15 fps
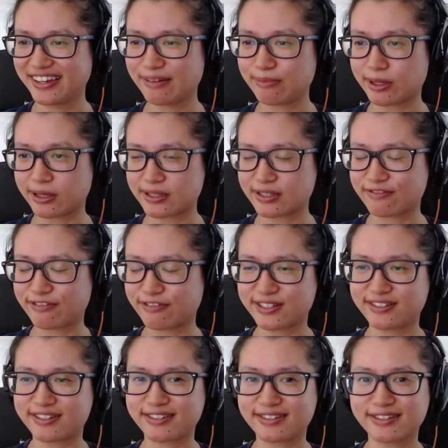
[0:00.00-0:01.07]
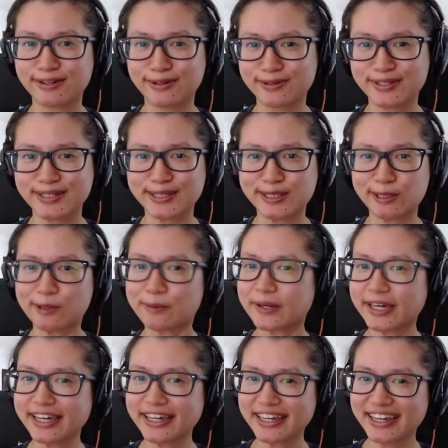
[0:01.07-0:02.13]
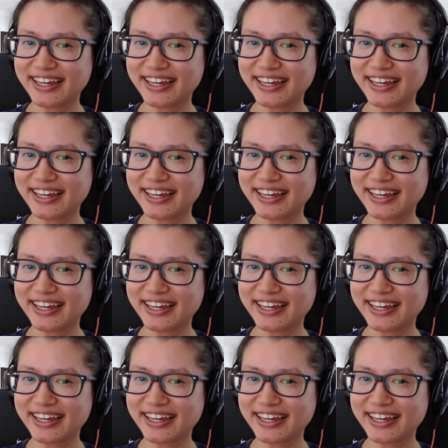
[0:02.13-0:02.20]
because Phos is just so sloppy.